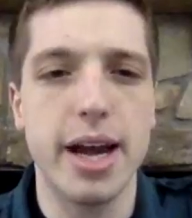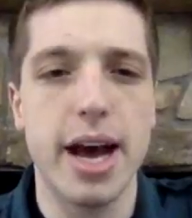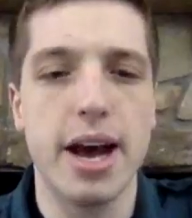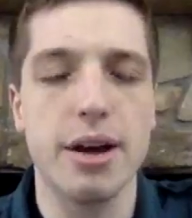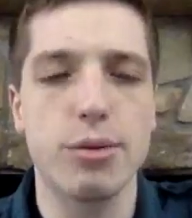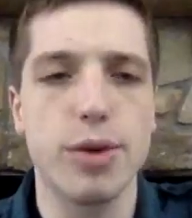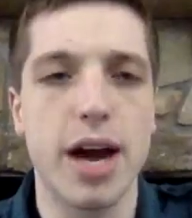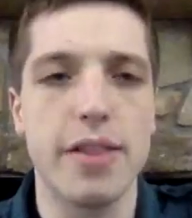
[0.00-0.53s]

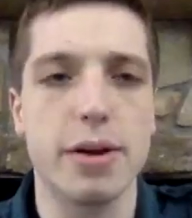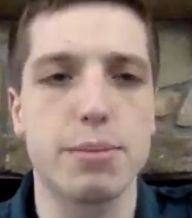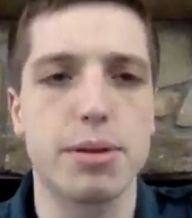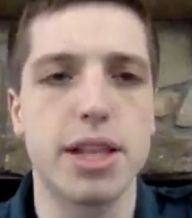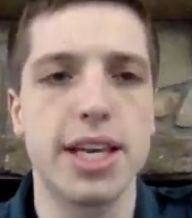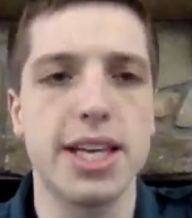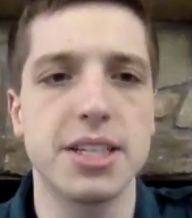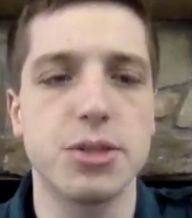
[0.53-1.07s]
rather
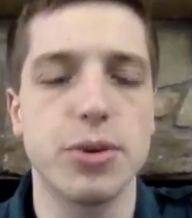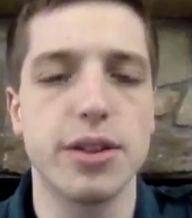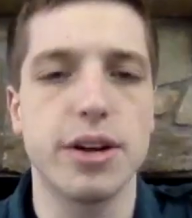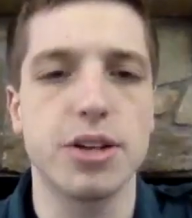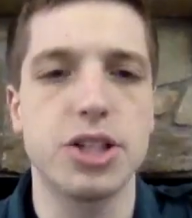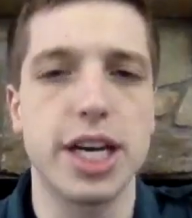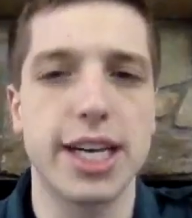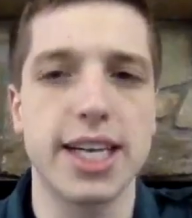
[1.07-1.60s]
pleased with
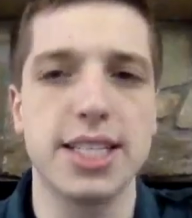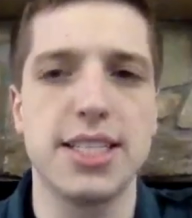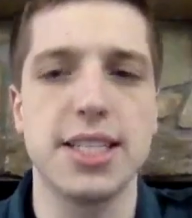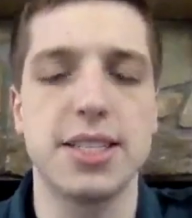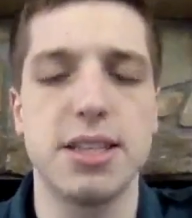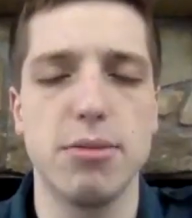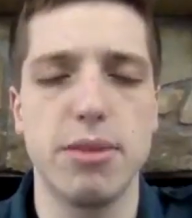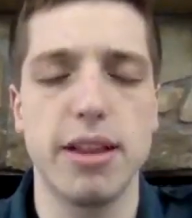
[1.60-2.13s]
our check-in
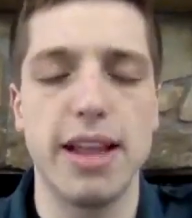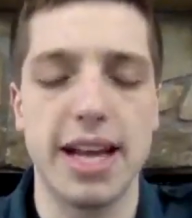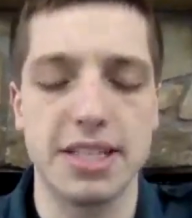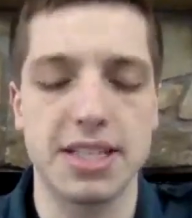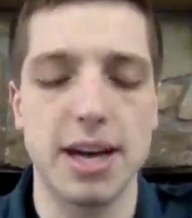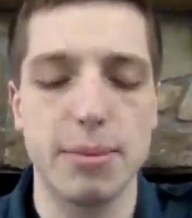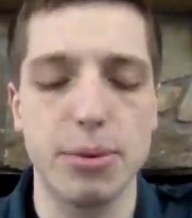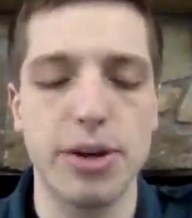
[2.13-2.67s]
system in the
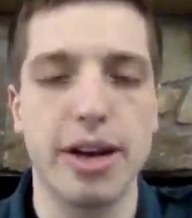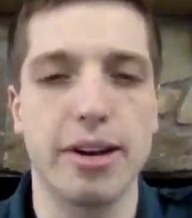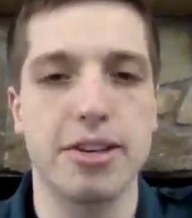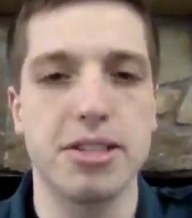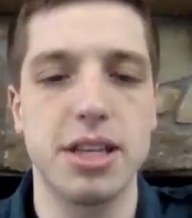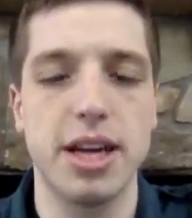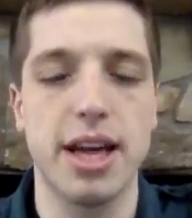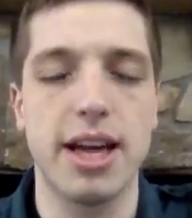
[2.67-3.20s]
last couple
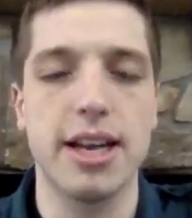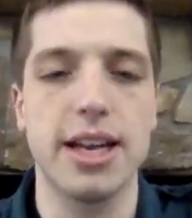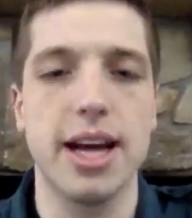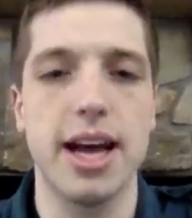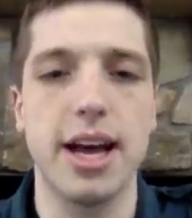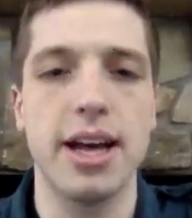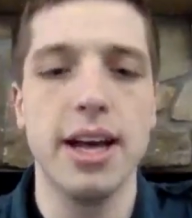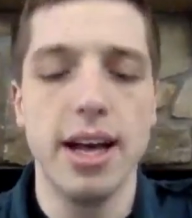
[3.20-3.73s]
years, and
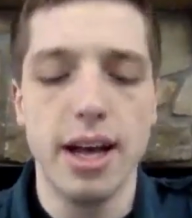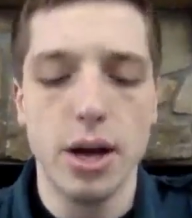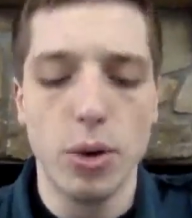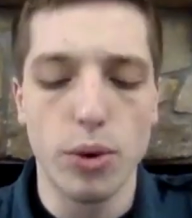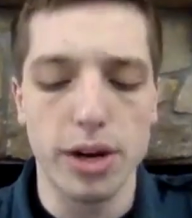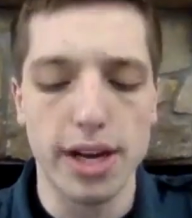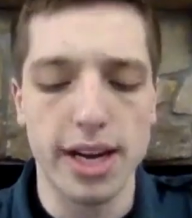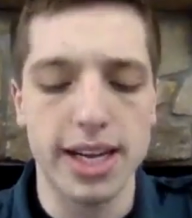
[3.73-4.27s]

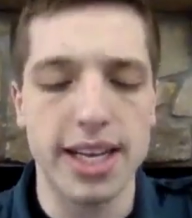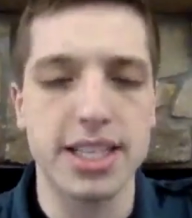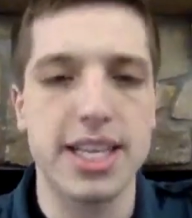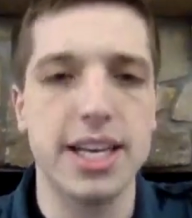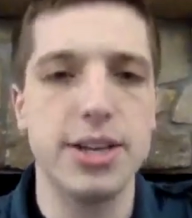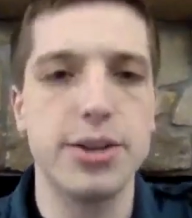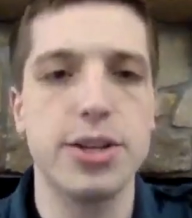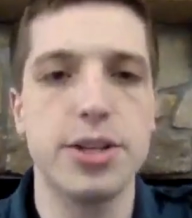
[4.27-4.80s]
we're going to
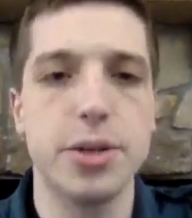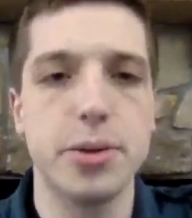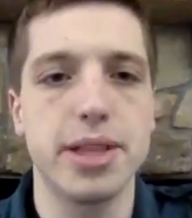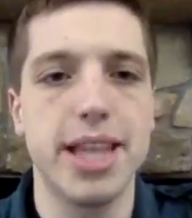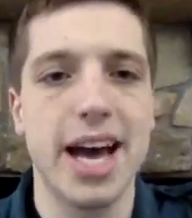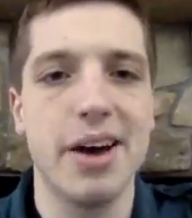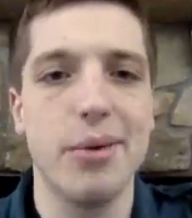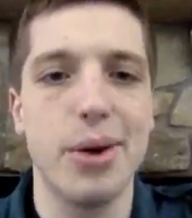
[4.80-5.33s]
continue to do it
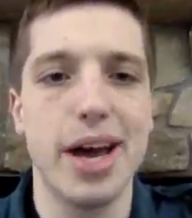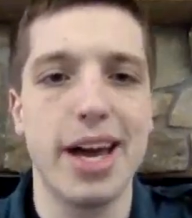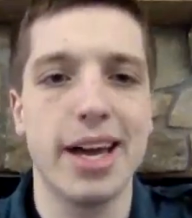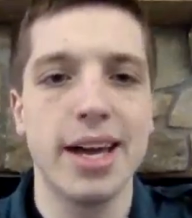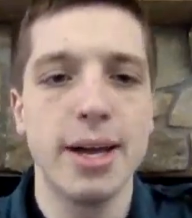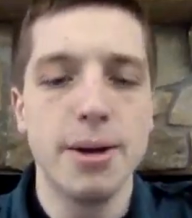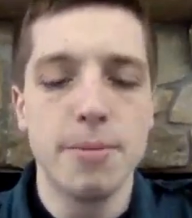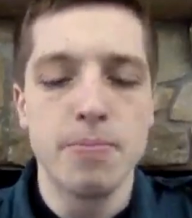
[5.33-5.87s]
that way.